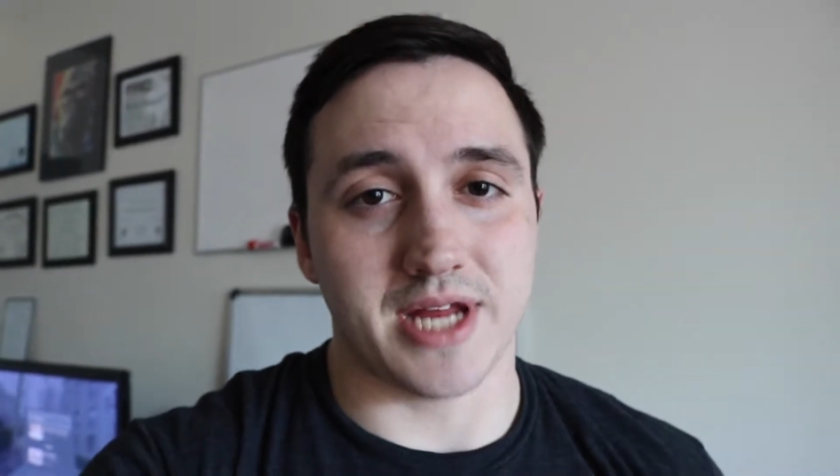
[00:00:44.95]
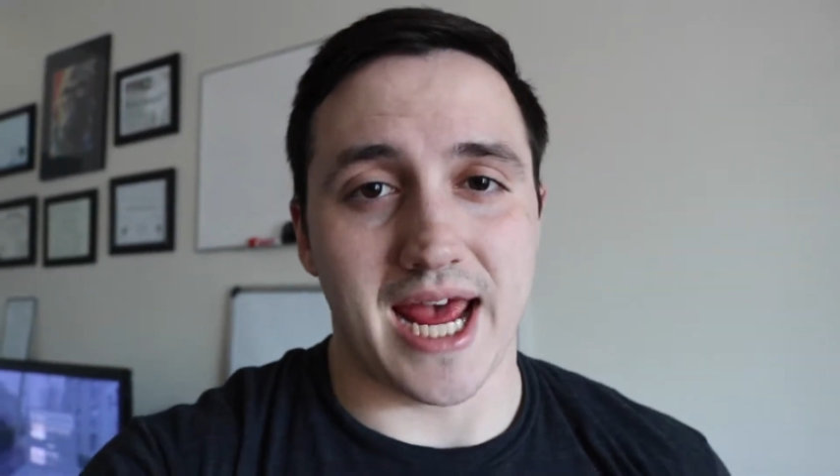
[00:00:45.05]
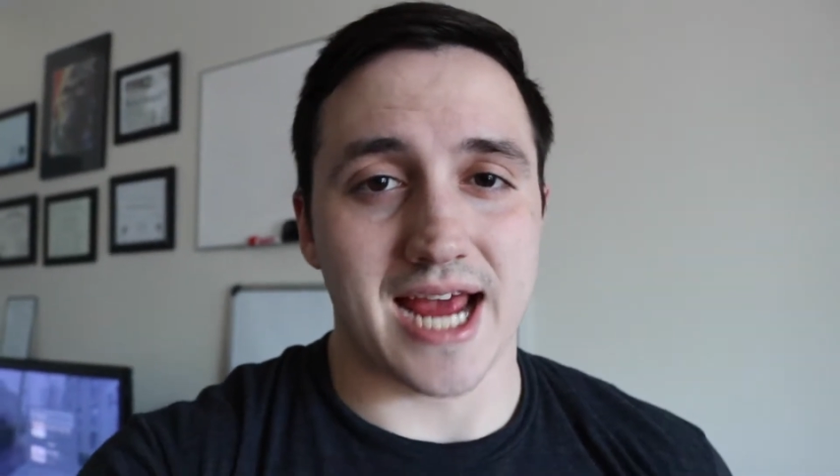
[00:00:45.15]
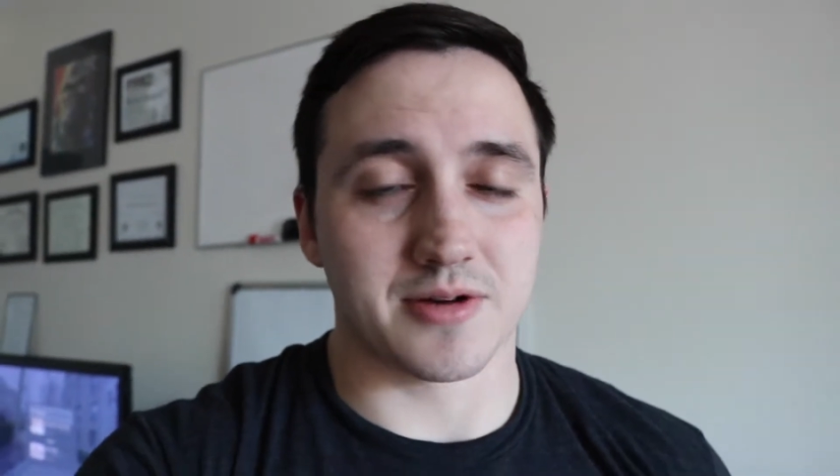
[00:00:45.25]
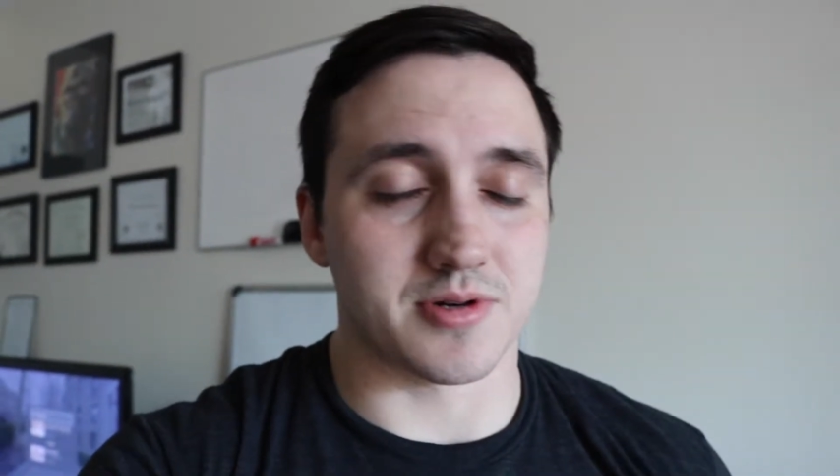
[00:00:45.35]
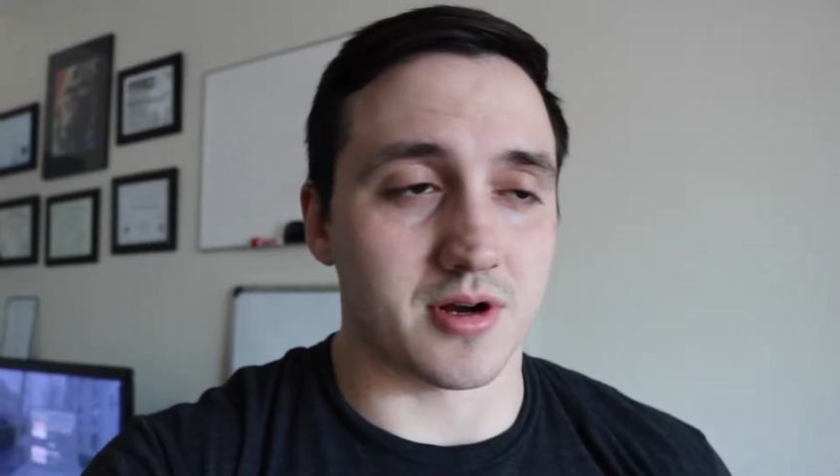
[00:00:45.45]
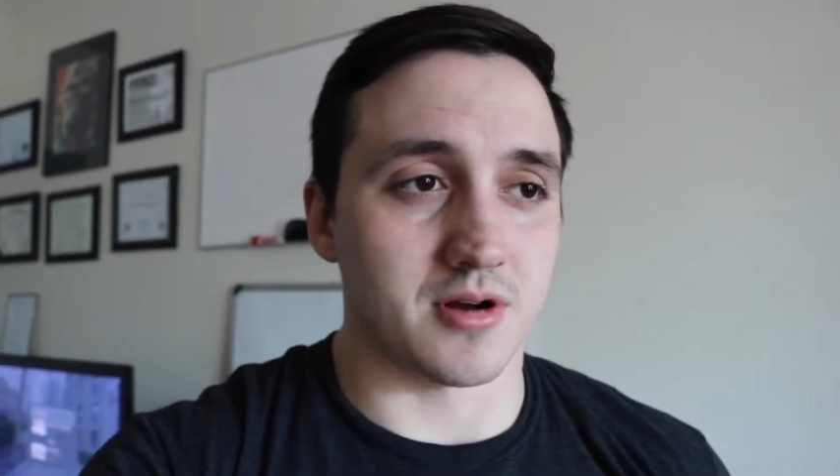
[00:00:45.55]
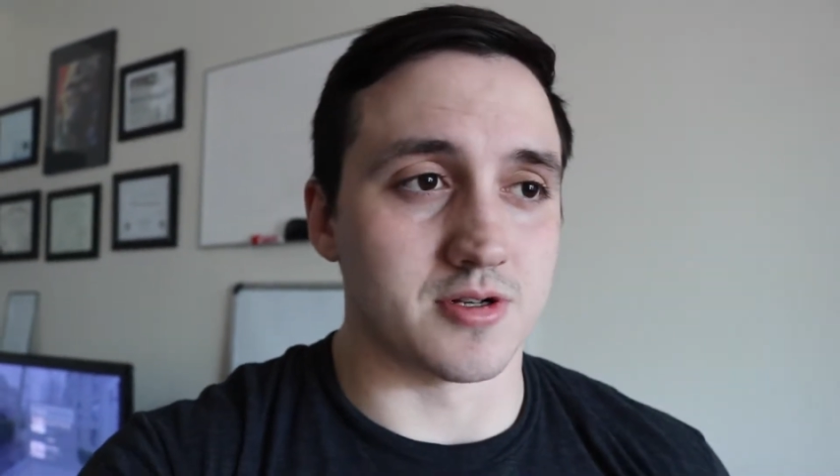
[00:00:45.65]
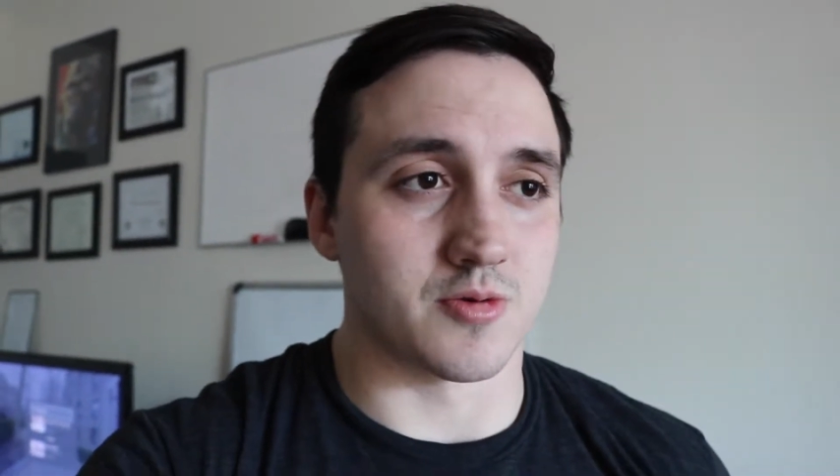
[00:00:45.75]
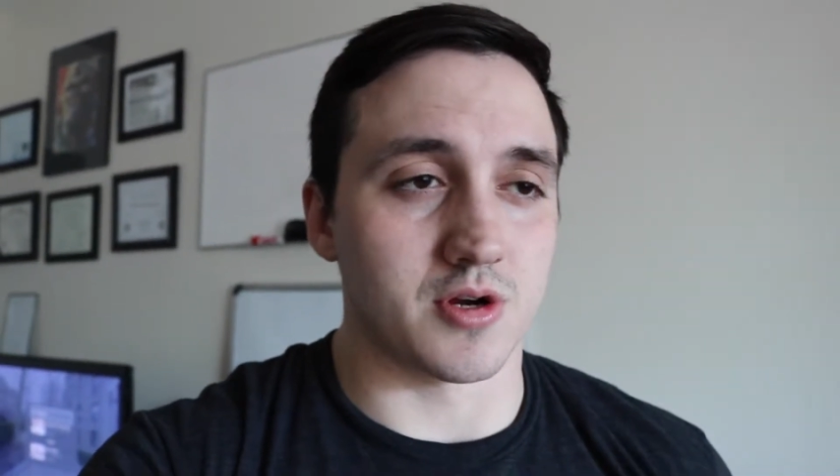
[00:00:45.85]
tax
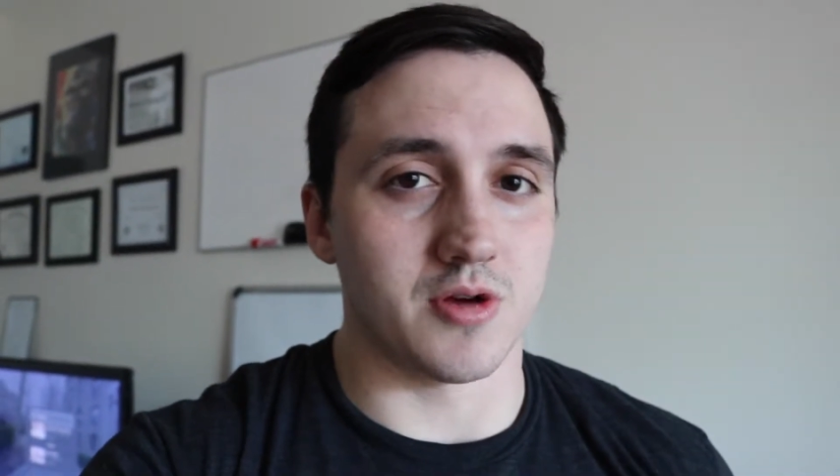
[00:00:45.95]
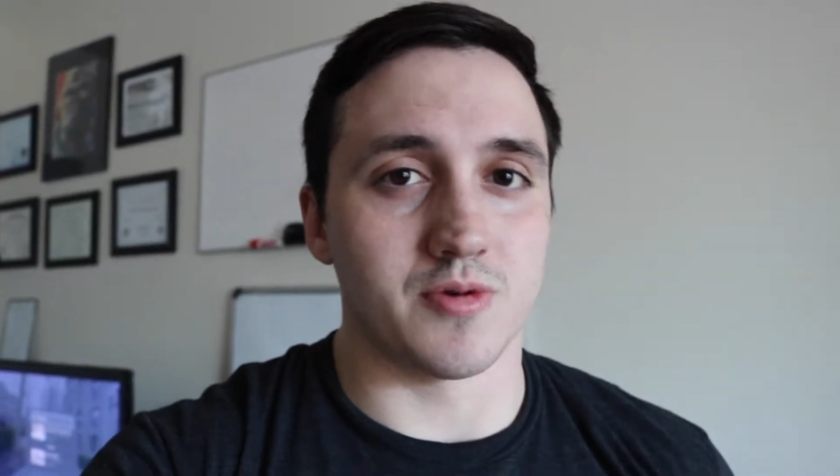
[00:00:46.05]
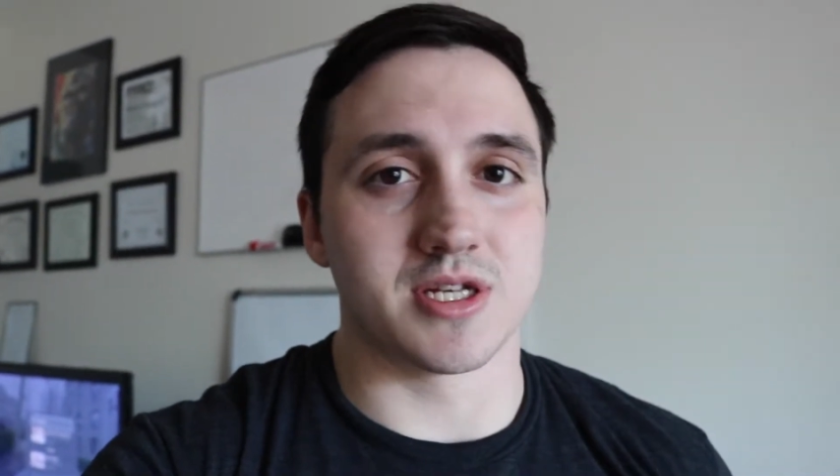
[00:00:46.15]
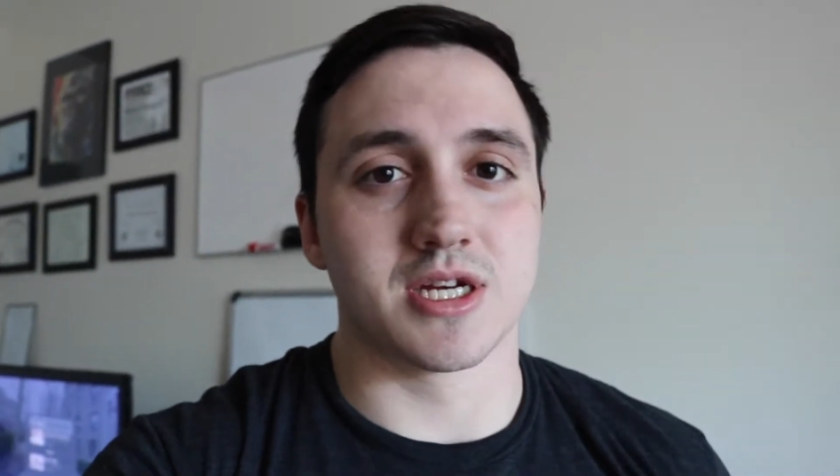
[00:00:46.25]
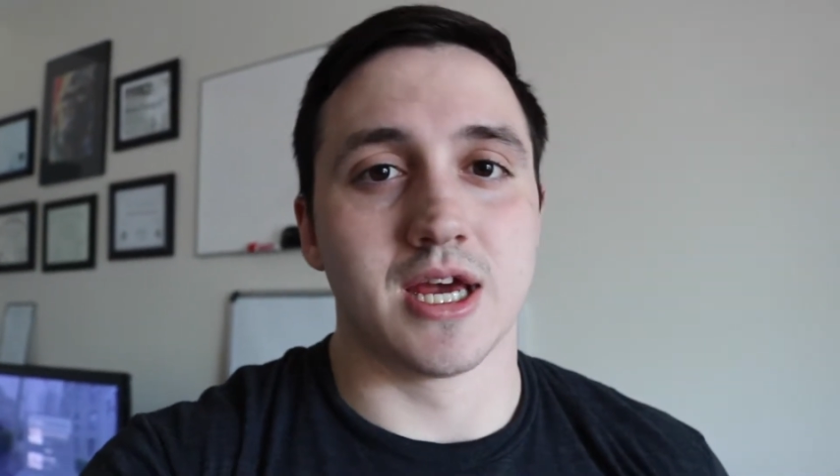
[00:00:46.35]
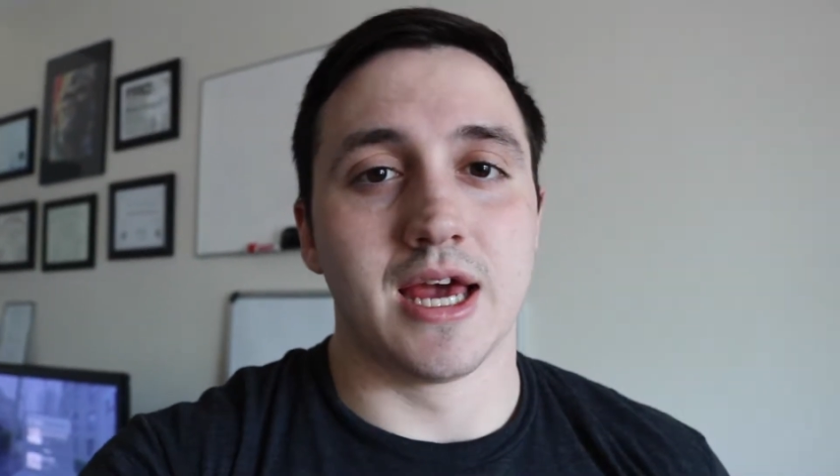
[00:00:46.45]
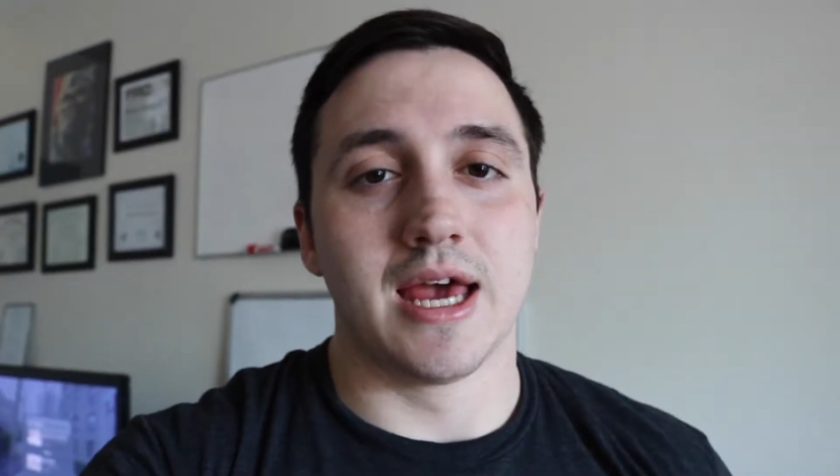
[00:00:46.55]
returns were due, which